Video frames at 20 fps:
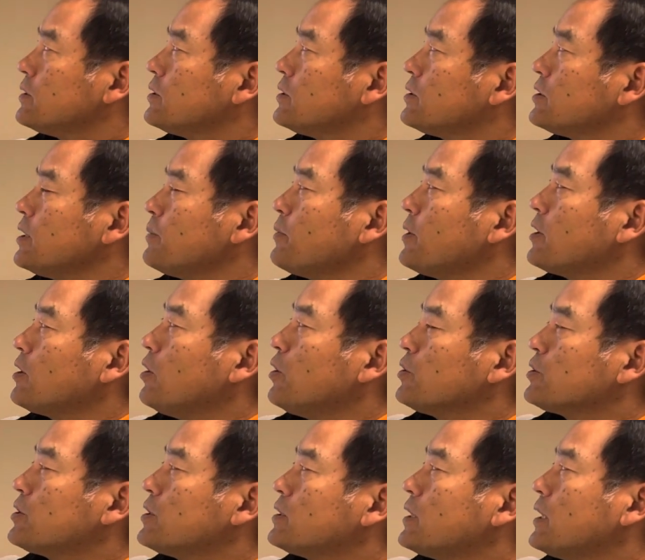some of
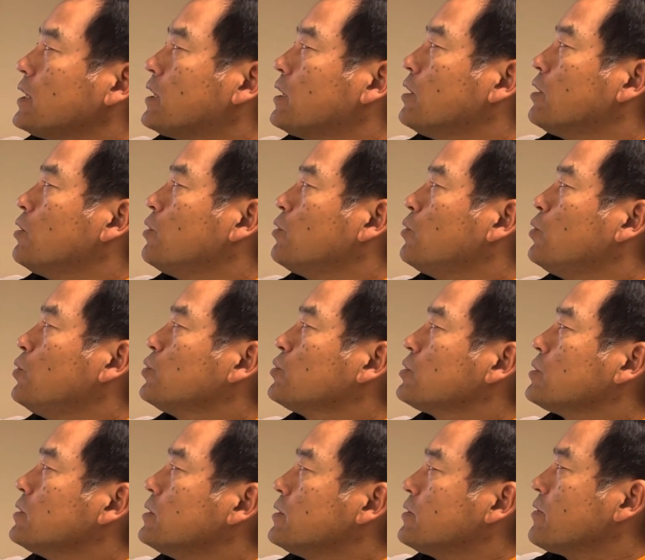causes like low
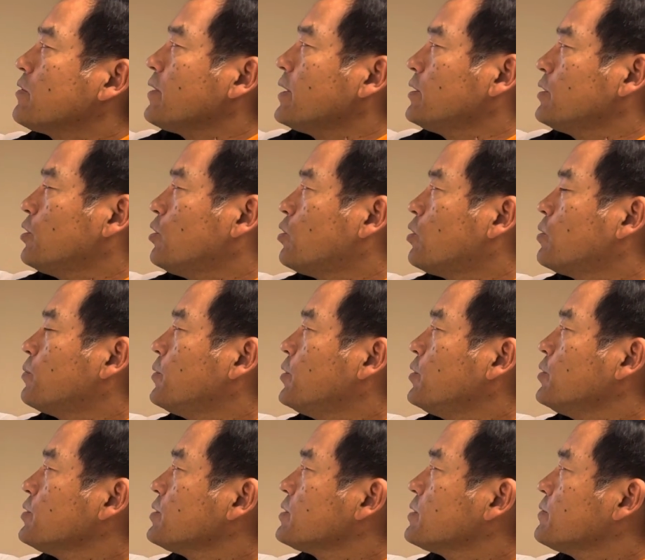thyroid
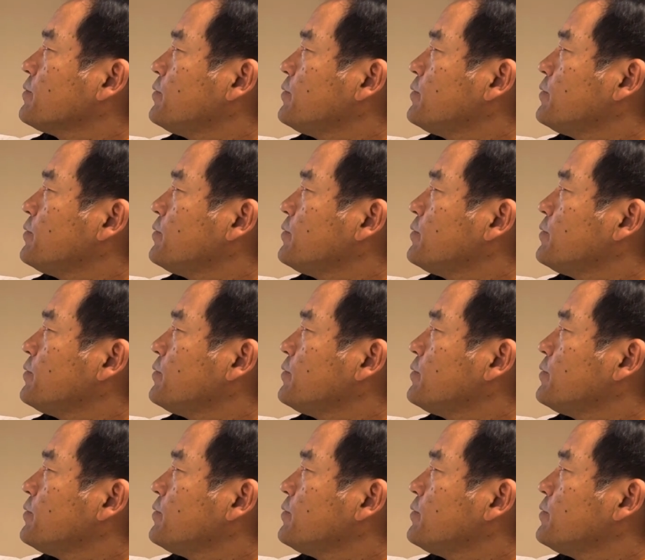hormones